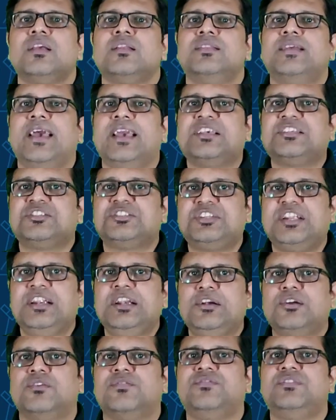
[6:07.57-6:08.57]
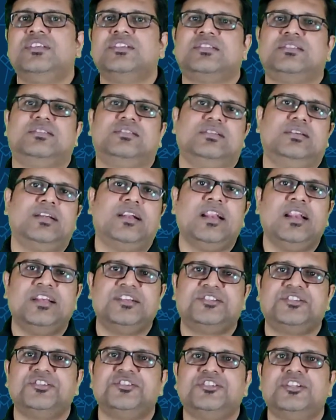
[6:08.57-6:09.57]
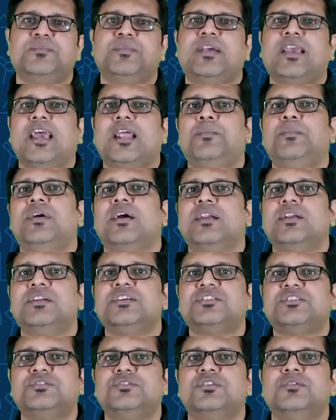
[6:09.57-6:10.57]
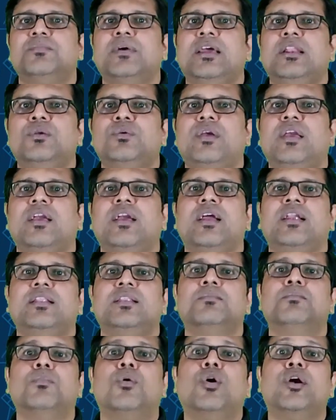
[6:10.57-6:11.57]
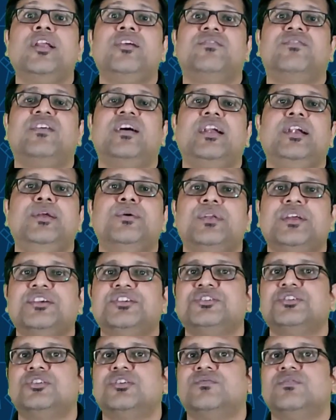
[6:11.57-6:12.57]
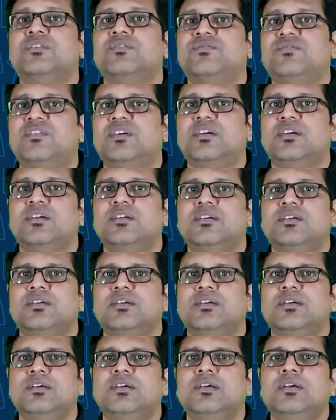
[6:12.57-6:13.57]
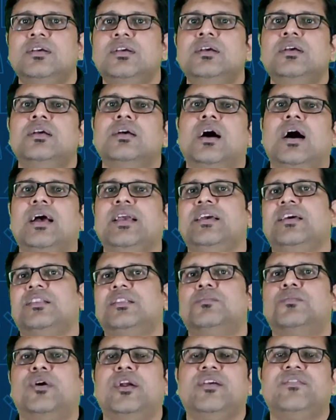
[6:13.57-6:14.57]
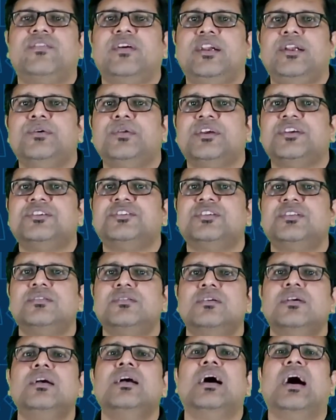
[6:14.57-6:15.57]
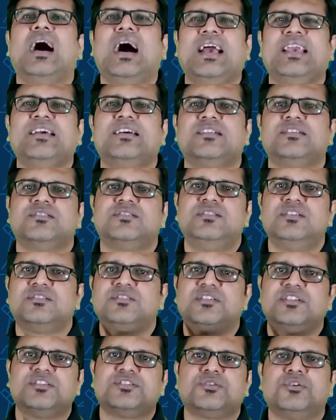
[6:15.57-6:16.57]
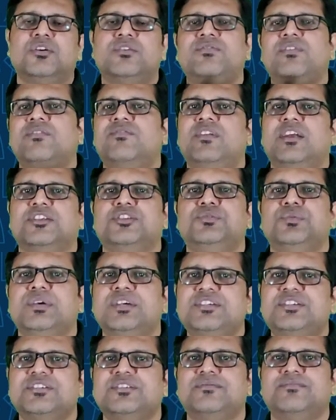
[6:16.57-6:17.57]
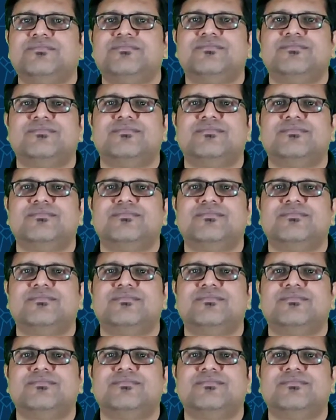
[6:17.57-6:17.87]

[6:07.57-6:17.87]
The extent of this relationship can be understood by looking at the modified duration of the fund. Higher the modified duration, higher is this risk of fluctuation.